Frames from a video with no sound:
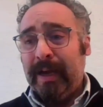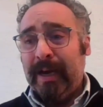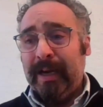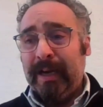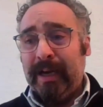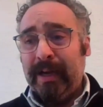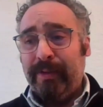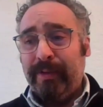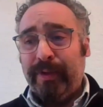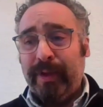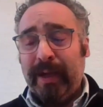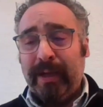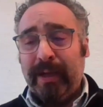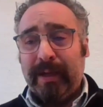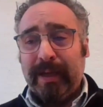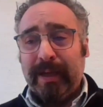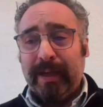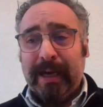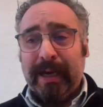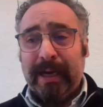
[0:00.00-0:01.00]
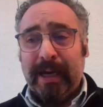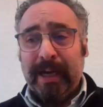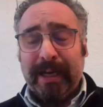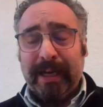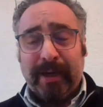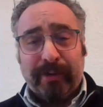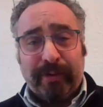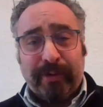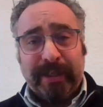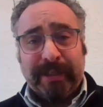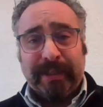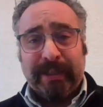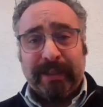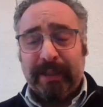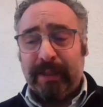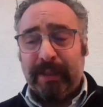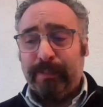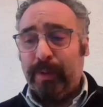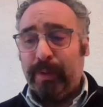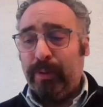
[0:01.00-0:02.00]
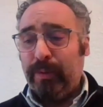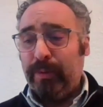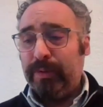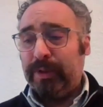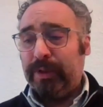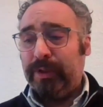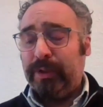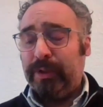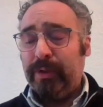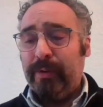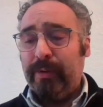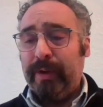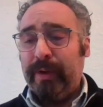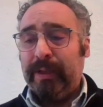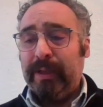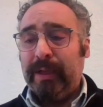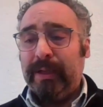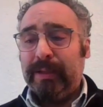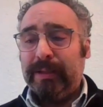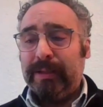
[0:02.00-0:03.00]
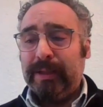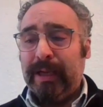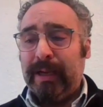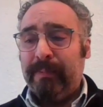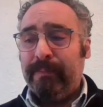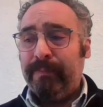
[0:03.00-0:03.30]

And I think increasingly the polls are showing that